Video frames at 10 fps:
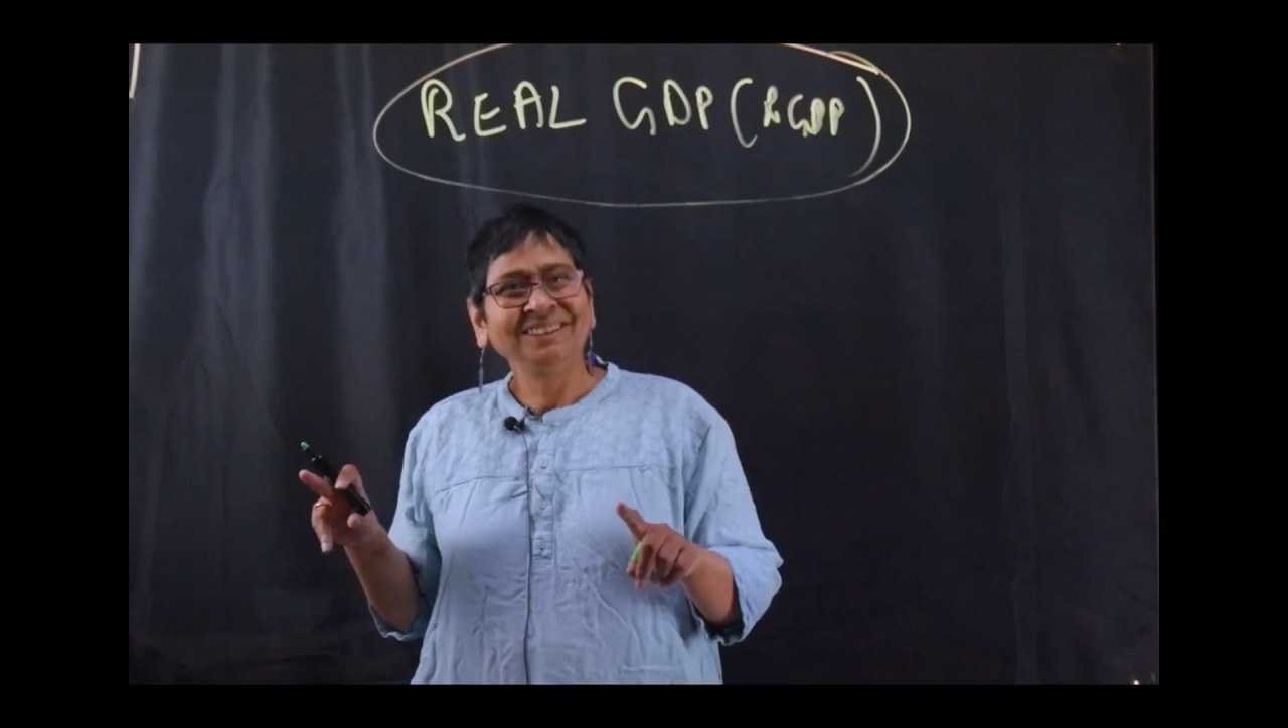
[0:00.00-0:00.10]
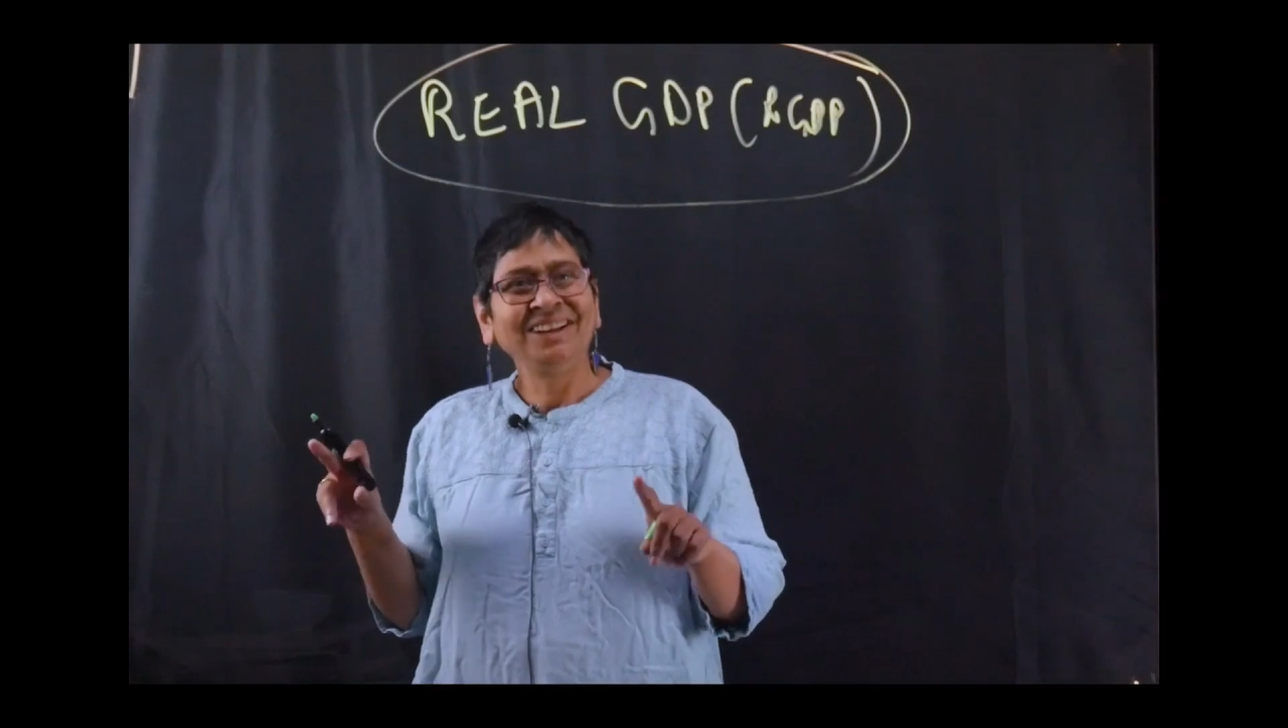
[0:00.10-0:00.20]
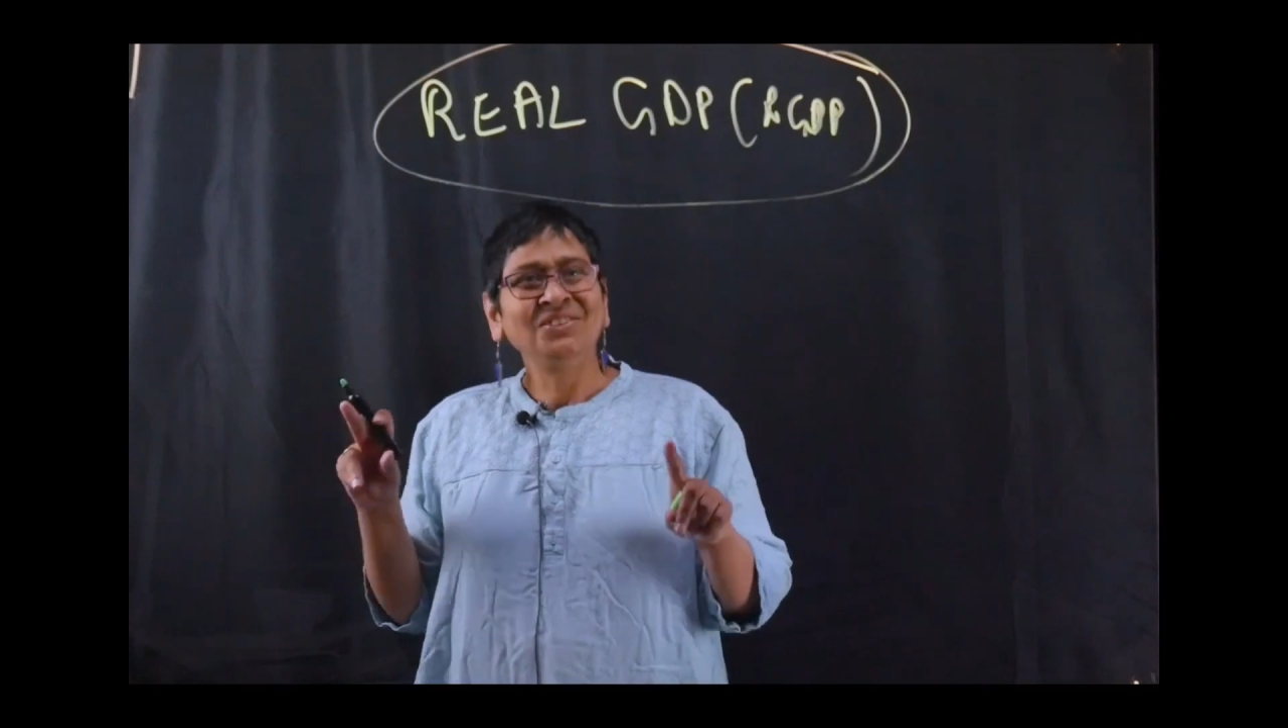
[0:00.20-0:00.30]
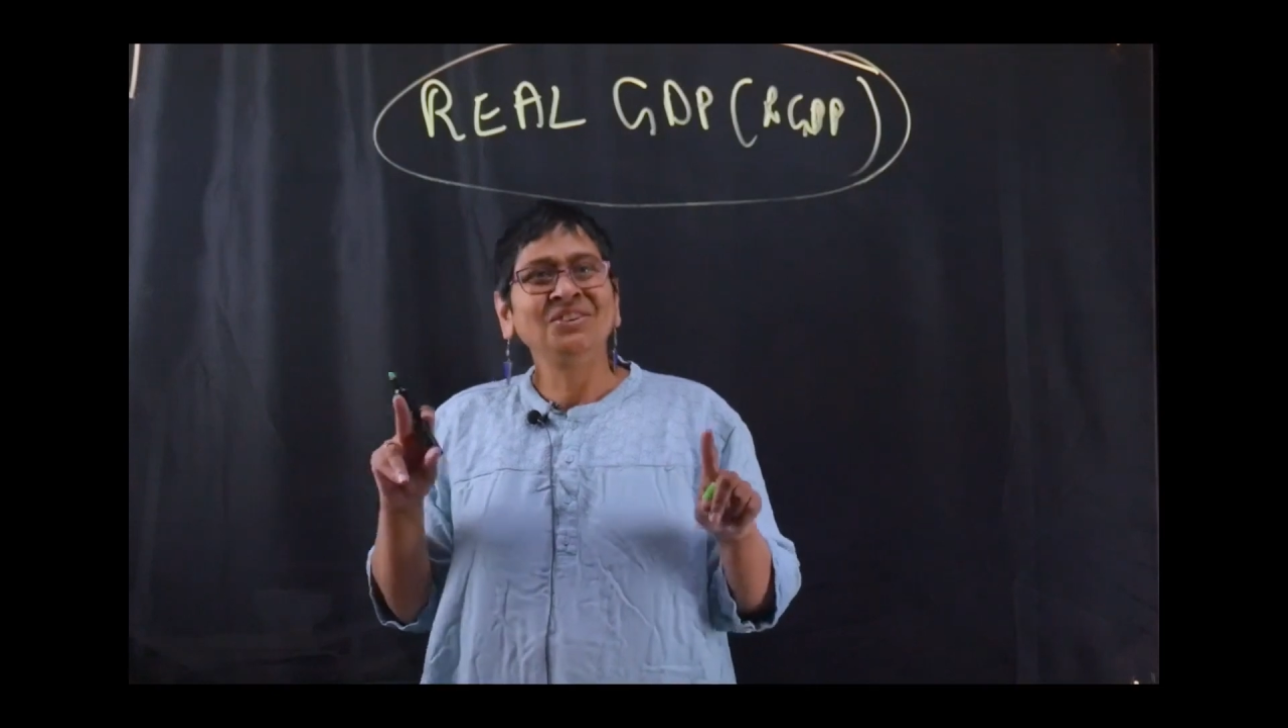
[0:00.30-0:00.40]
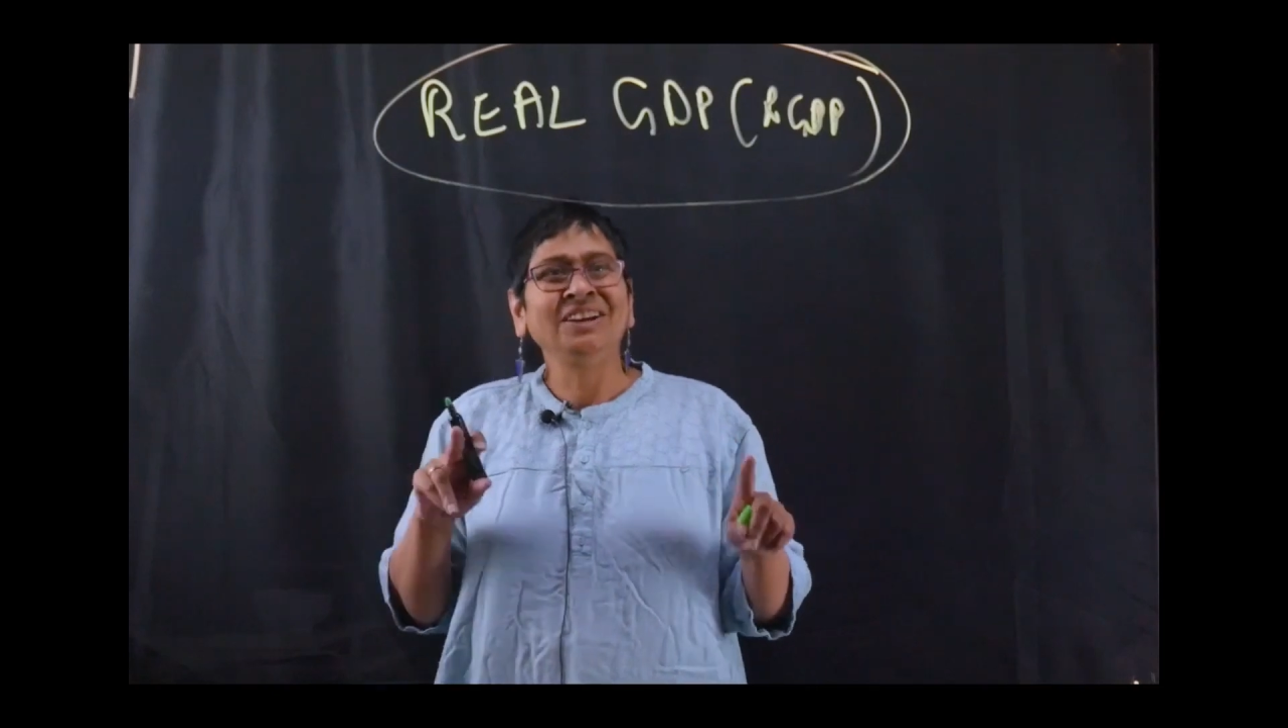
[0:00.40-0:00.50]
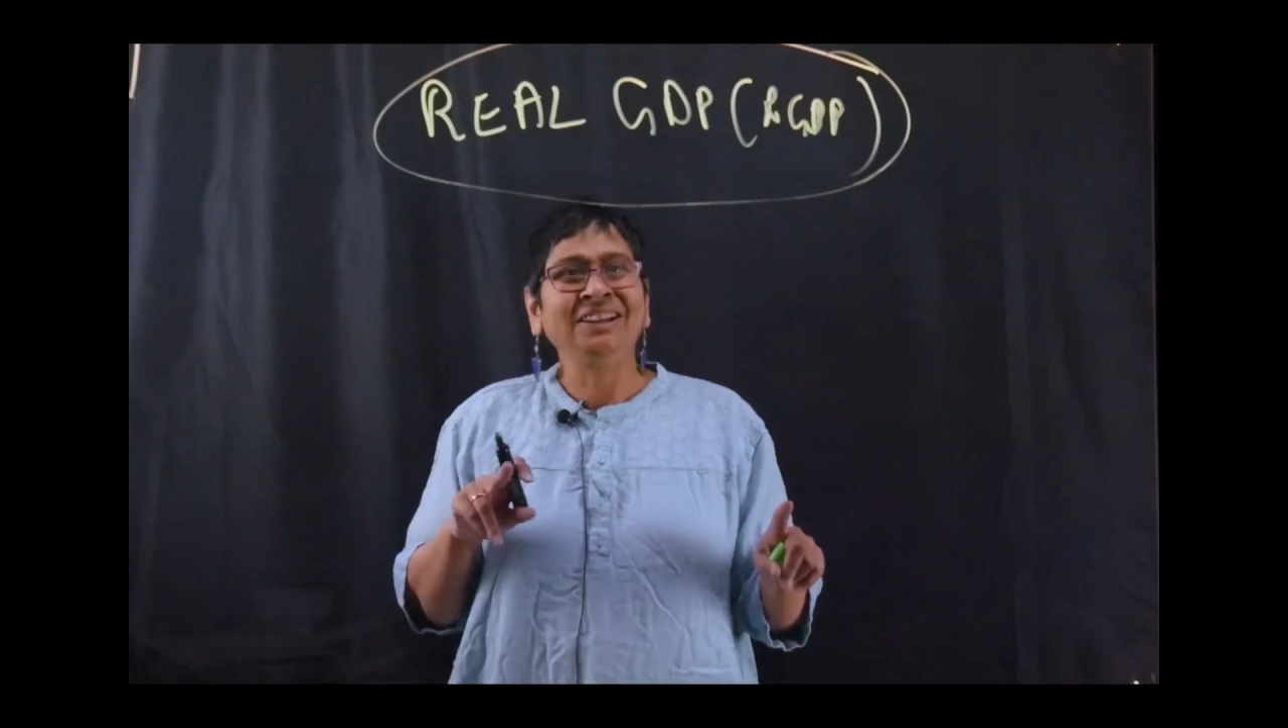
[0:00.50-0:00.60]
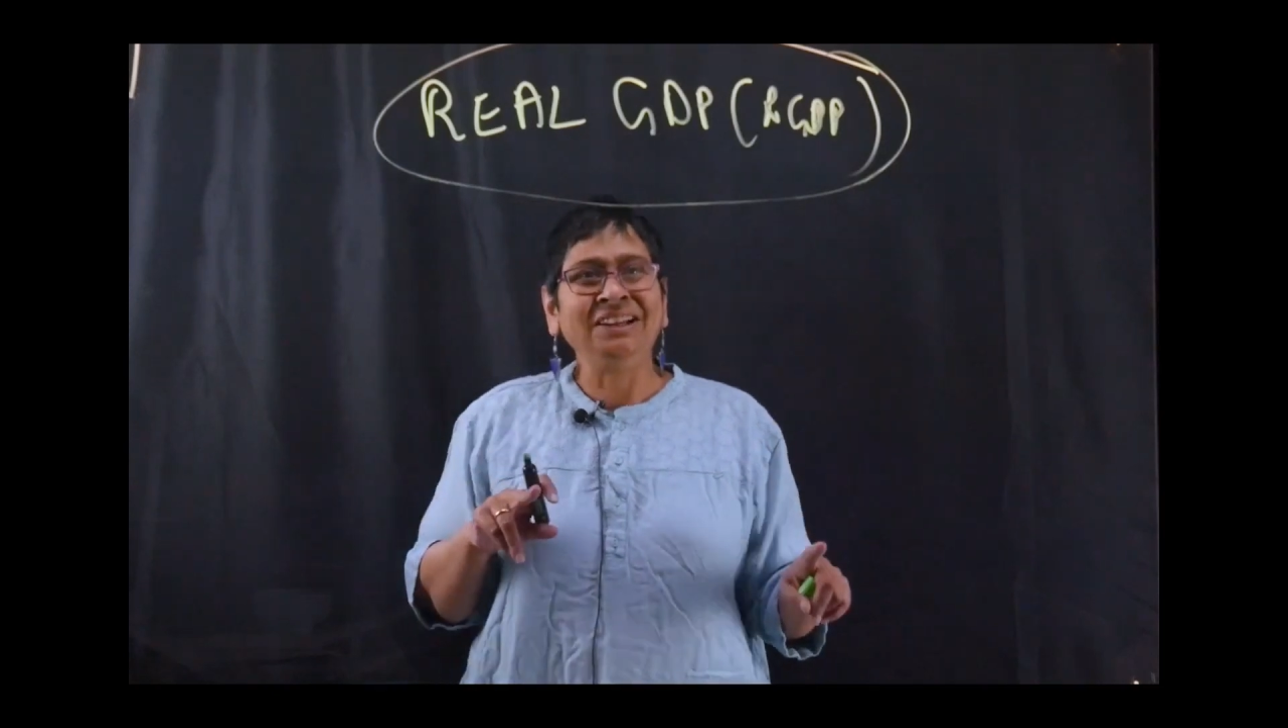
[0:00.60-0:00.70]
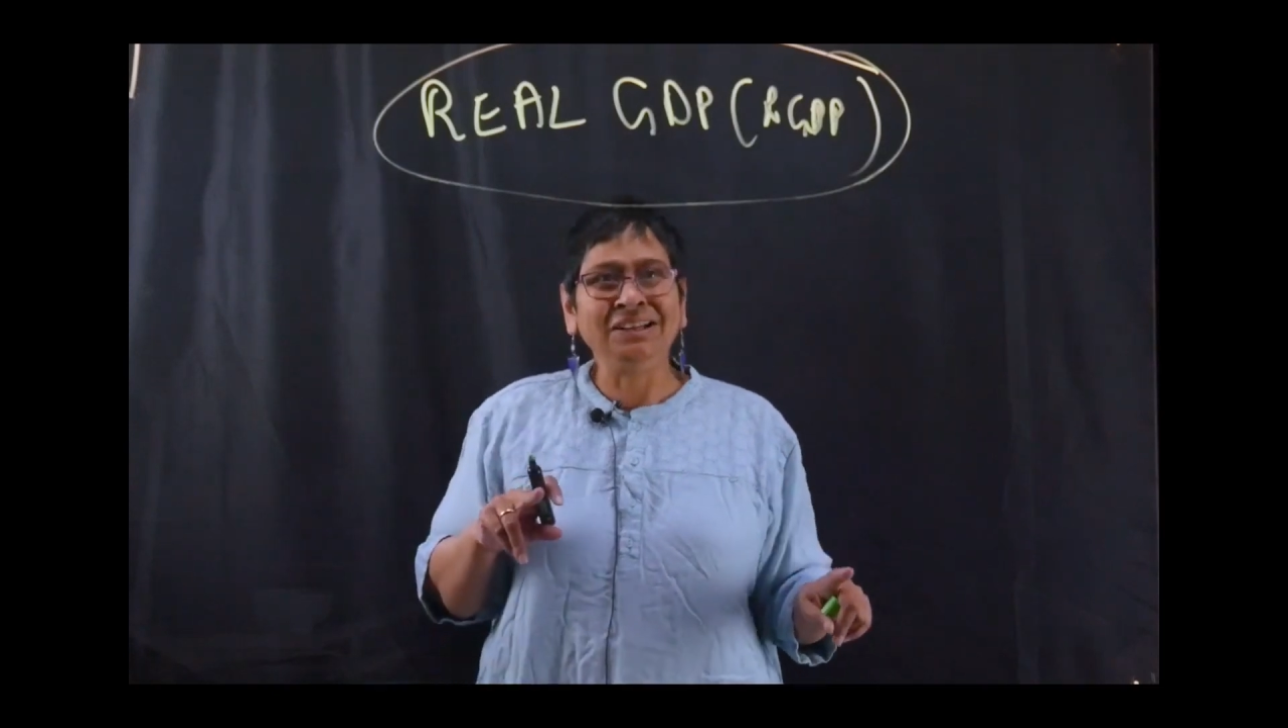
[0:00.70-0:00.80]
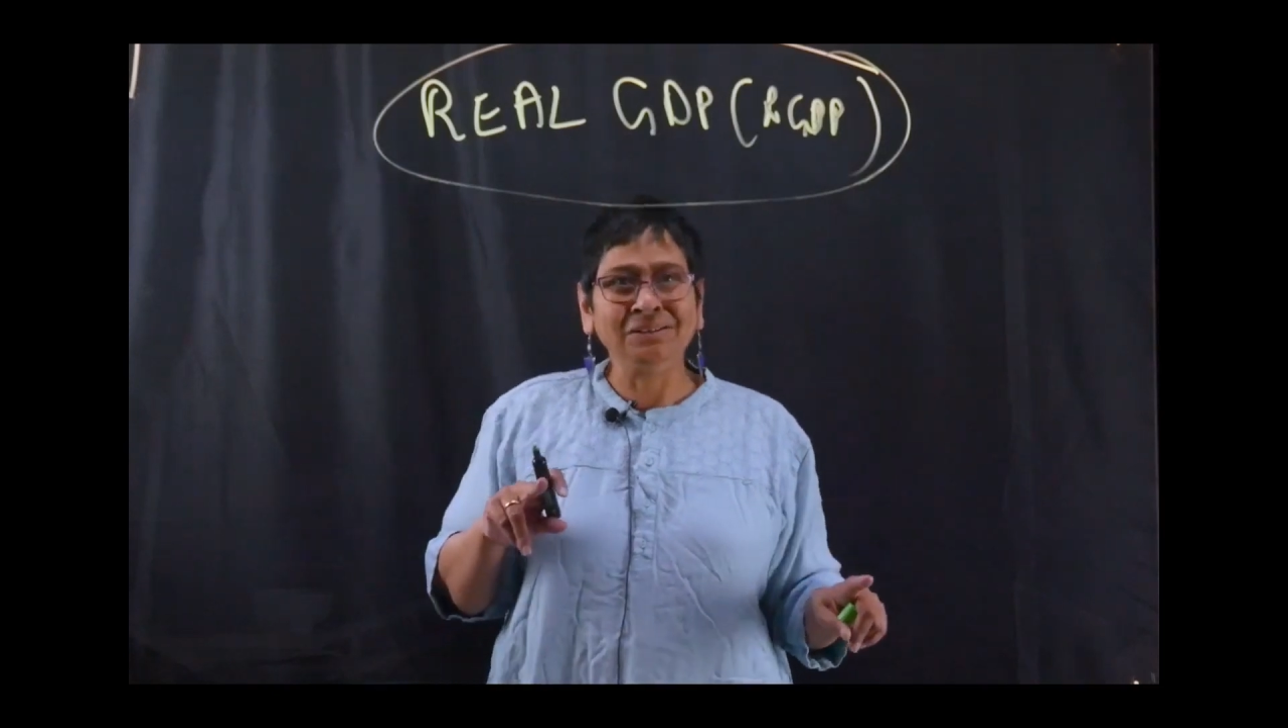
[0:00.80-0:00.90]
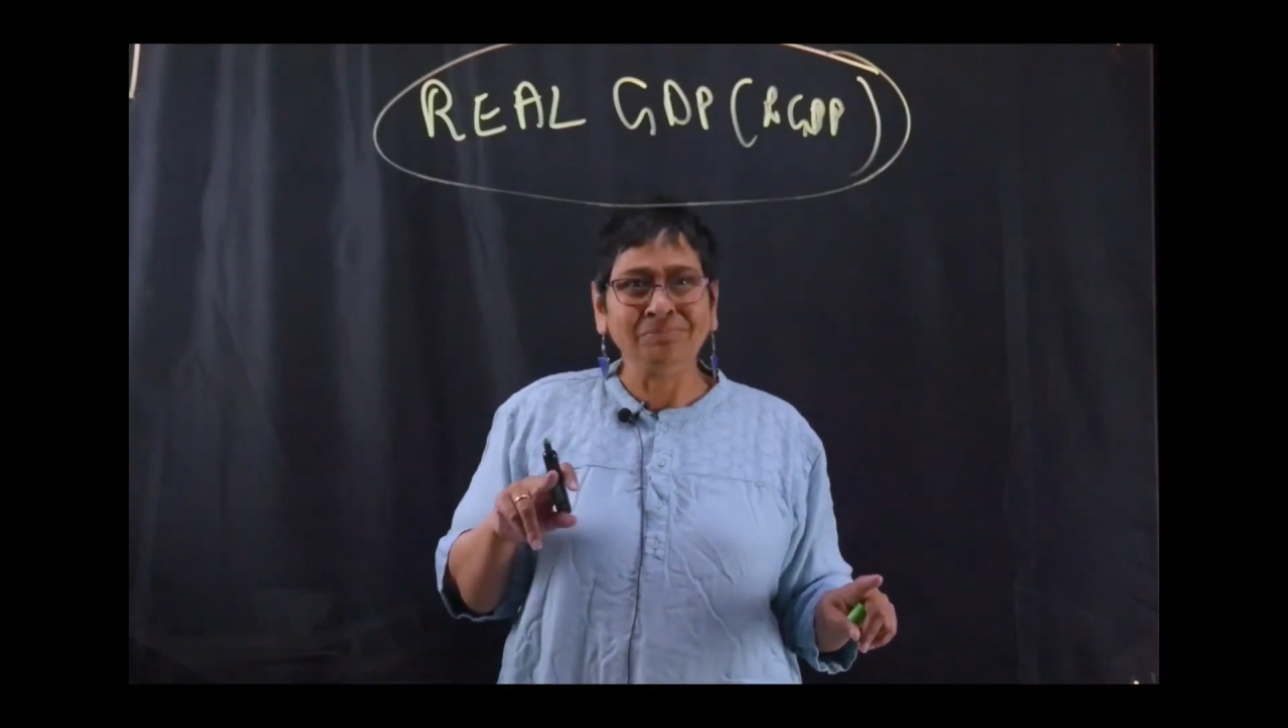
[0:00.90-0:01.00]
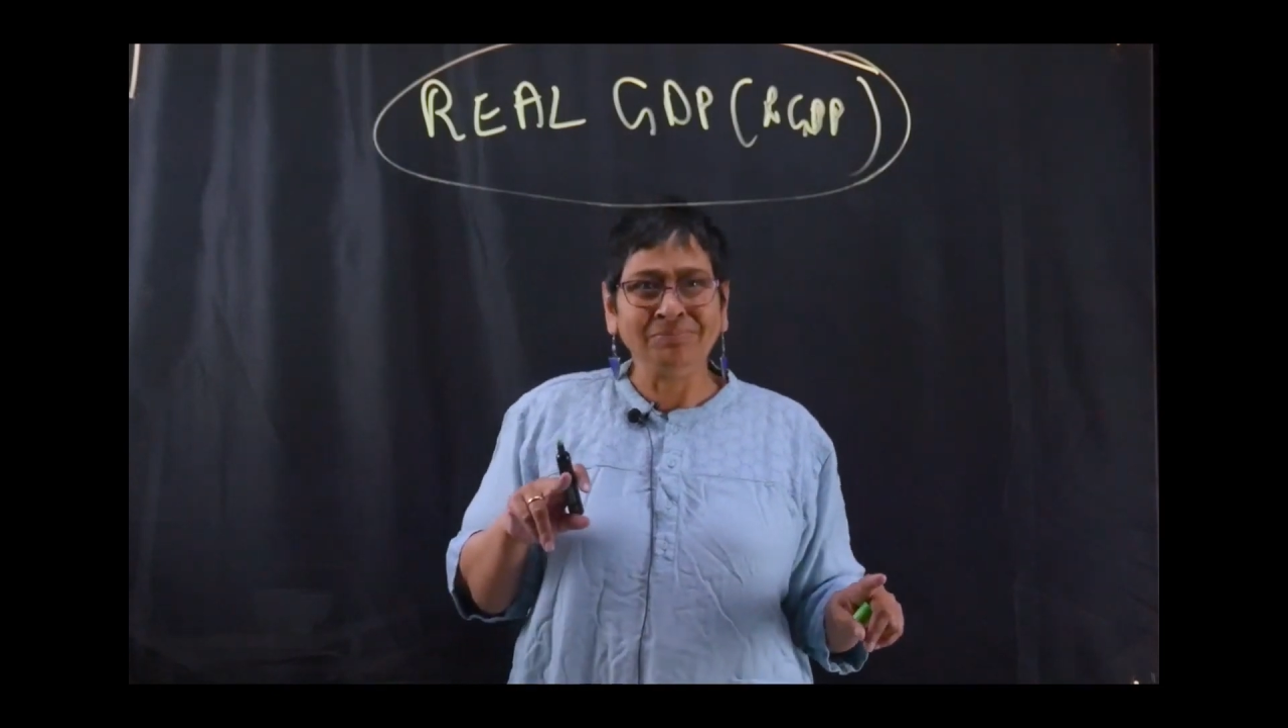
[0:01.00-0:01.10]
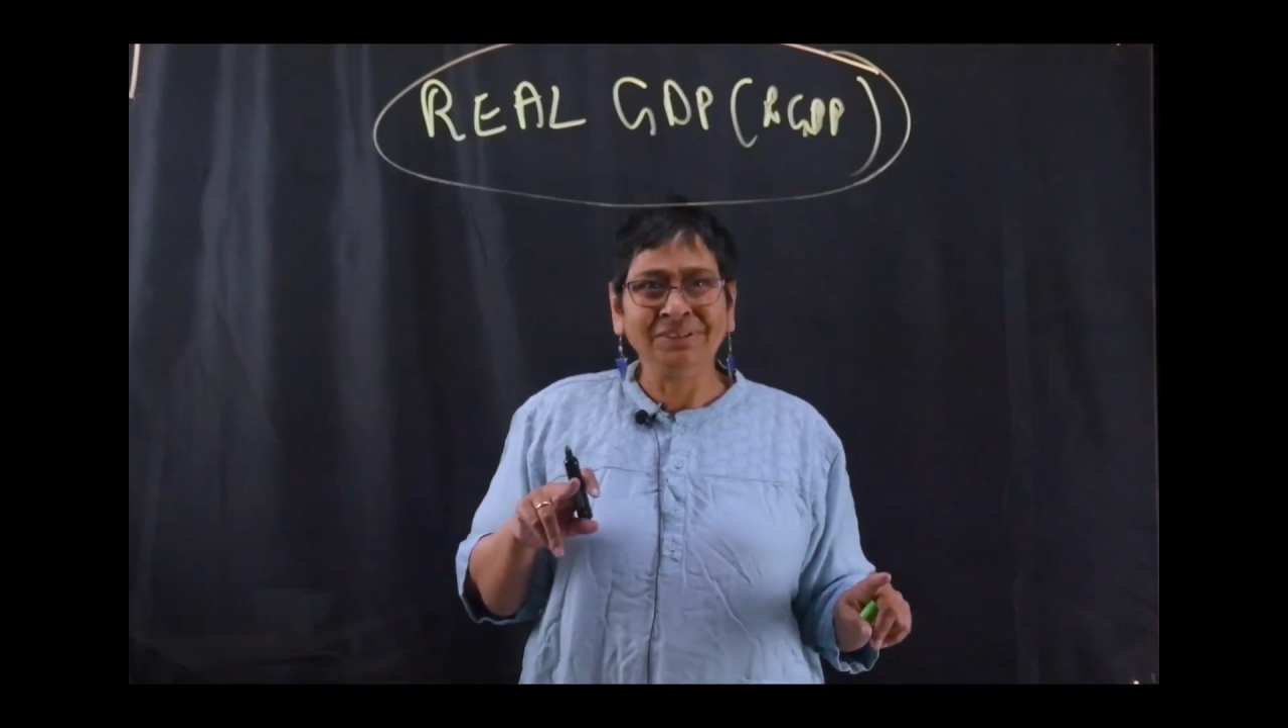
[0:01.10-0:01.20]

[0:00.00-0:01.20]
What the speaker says: and real income.